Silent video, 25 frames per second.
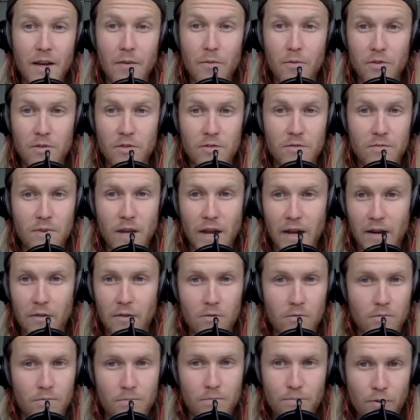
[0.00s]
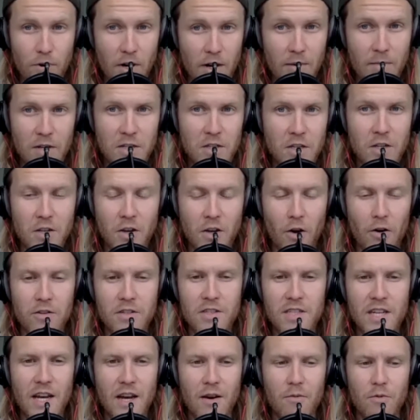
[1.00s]
was like pretty much a ghost
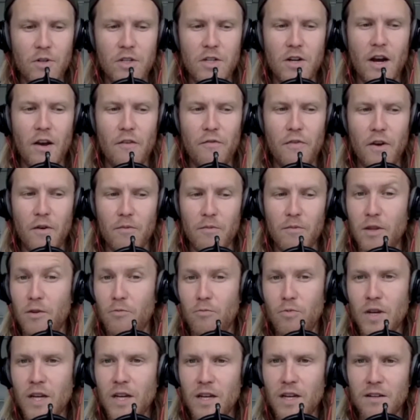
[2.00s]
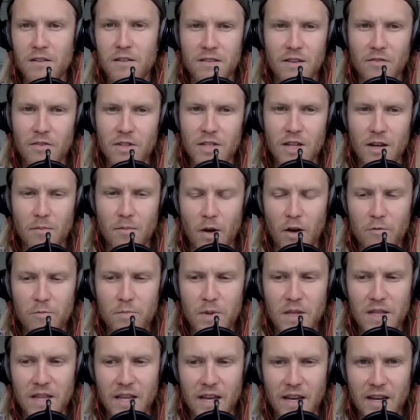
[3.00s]
town, which I found really weird because every time I've
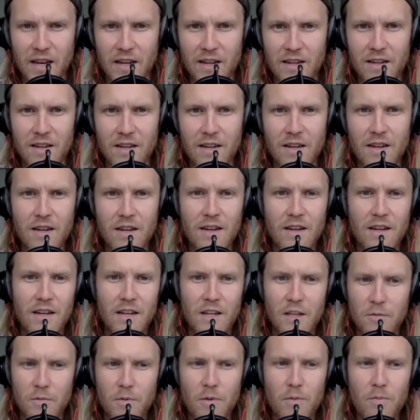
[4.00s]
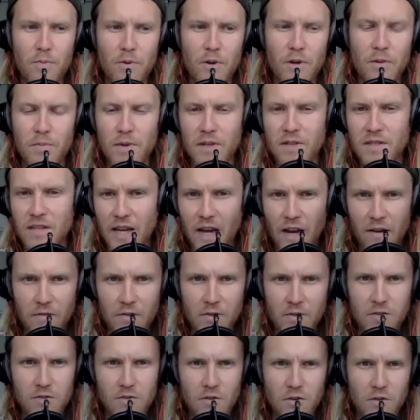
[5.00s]
been there, it's been pretty busy. Have you
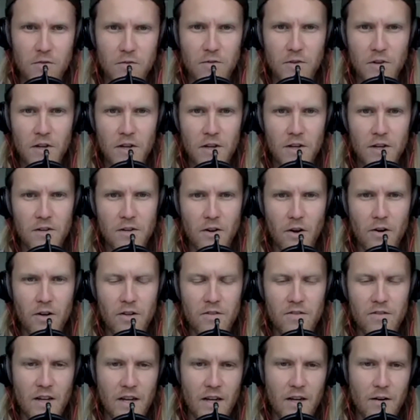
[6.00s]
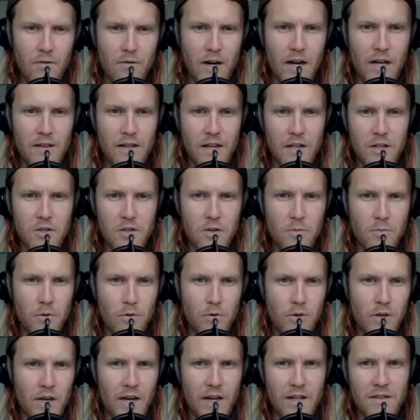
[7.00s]
sort of noticed like around like
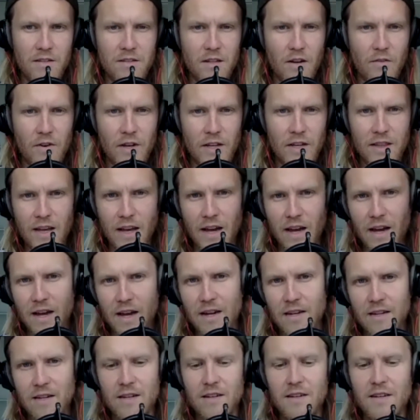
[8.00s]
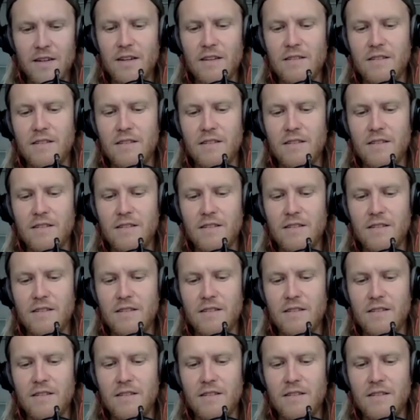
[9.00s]
Shibuya and stuff like that? Is